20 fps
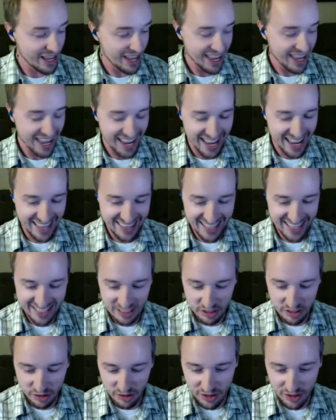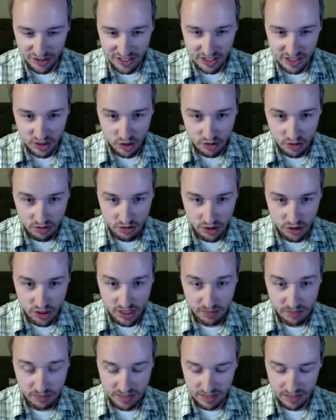And then you're in this
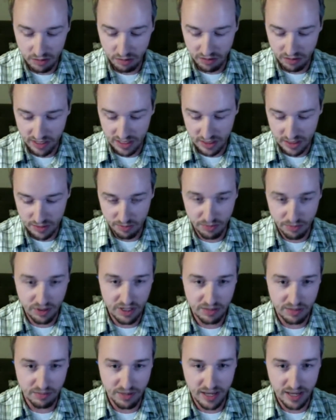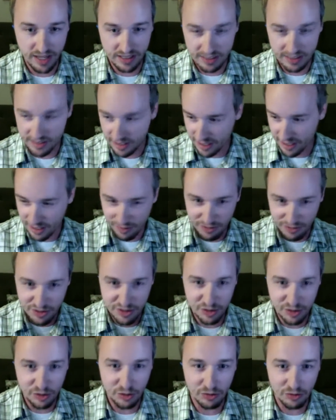ship that you think is pretty big because it covers
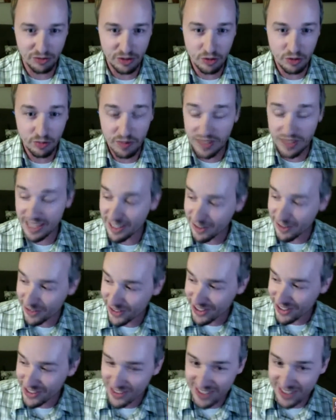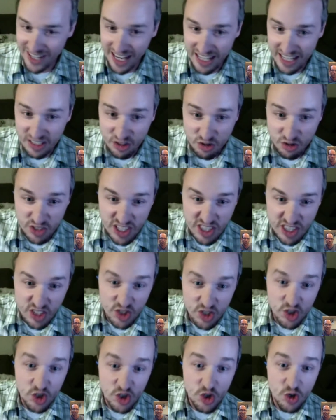your whole view. But then you look outside and you see these
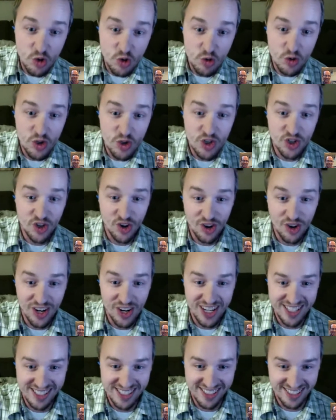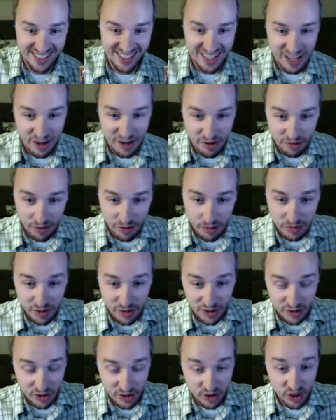huge turrets from
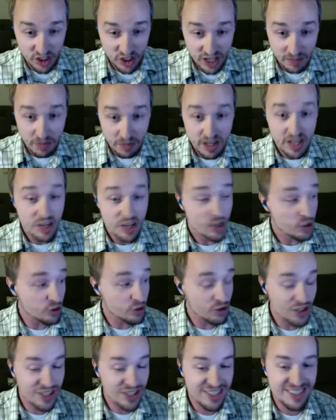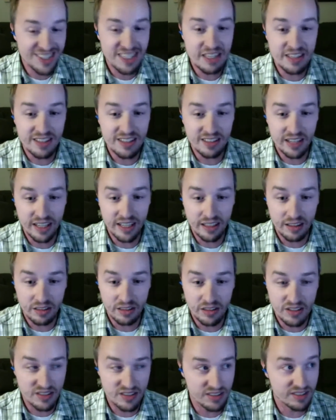your ship. So just the
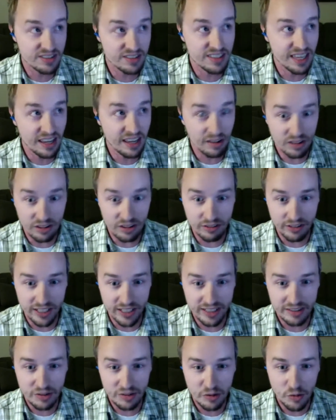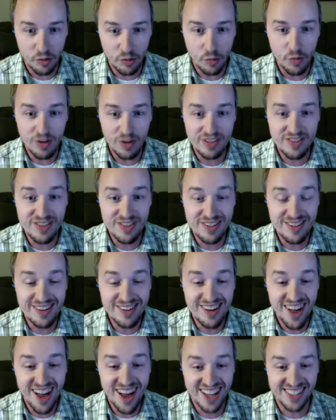scale of it was
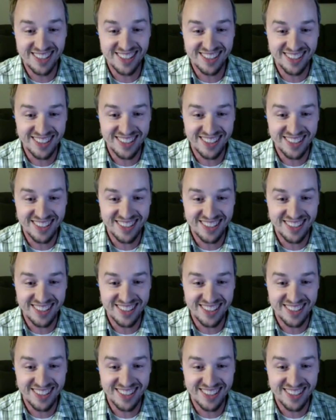nuts.